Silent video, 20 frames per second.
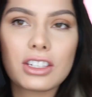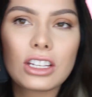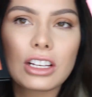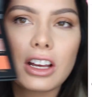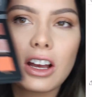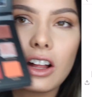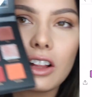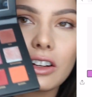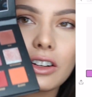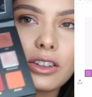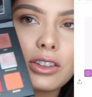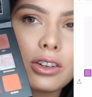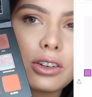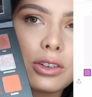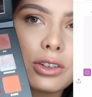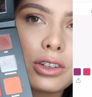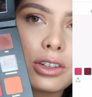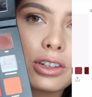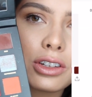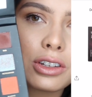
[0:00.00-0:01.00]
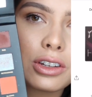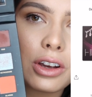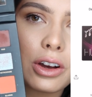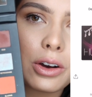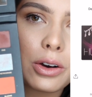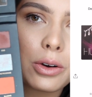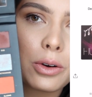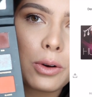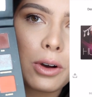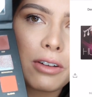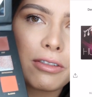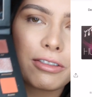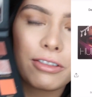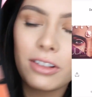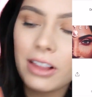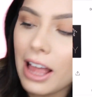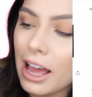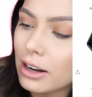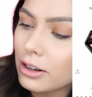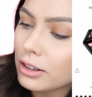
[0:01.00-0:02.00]
The colors are so
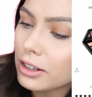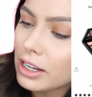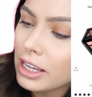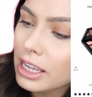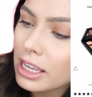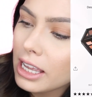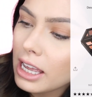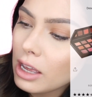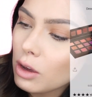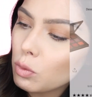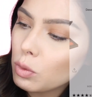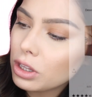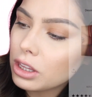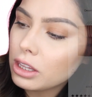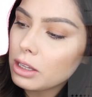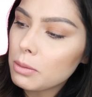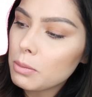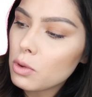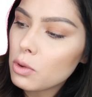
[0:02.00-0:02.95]
flattering. With the